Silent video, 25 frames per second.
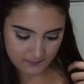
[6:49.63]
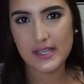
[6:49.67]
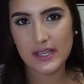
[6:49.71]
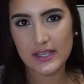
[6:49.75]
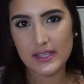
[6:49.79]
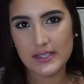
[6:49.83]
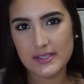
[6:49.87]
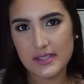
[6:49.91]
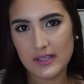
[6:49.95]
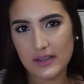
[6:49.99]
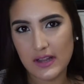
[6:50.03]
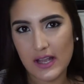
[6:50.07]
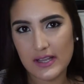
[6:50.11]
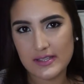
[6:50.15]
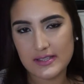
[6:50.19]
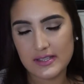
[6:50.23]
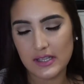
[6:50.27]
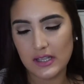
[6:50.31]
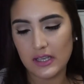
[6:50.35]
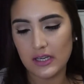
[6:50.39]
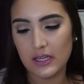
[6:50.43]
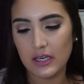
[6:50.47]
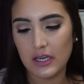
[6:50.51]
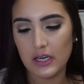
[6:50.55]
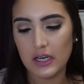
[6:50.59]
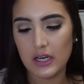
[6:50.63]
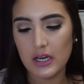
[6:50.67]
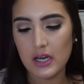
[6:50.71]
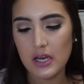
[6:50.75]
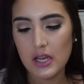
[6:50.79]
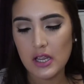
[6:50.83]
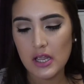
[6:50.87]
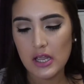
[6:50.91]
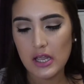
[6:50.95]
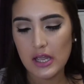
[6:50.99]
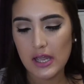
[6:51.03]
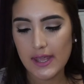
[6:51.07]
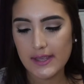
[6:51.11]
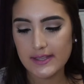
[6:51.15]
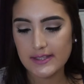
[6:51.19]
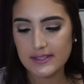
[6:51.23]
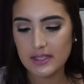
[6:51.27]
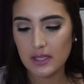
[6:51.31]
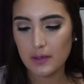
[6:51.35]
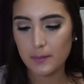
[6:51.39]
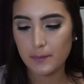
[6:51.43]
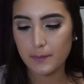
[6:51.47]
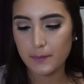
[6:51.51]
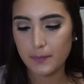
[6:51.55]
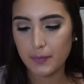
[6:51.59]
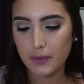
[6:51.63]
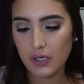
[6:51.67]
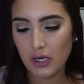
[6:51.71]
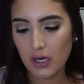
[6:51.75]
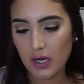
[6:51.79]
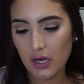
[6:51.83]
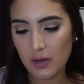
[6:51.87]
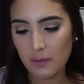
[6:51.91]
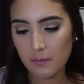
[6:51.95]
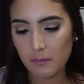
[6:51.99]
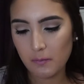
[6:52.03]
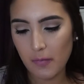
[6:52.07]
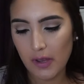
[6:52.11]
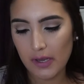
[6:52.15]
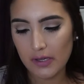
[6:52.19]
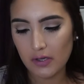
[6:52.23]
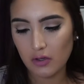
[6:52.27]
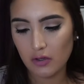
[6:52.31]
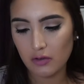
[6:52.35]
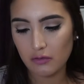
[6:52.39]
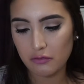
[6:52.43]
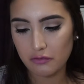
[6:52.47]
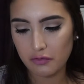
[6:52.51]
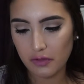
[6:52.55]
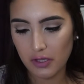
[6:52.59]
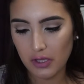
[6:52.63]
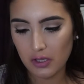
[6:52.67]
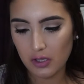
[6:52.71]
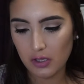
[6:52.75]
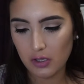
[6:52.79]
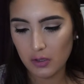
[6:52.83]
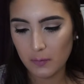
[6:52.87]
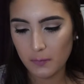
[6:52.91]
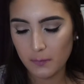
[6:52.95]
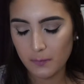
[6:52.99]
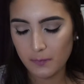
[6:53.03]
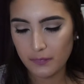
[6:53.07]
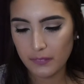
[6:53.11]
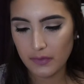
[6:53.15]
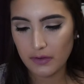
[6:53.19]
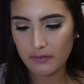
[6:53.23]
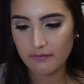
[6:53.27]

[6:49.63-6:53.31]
Second to last thing in here is the Pure Metal Veil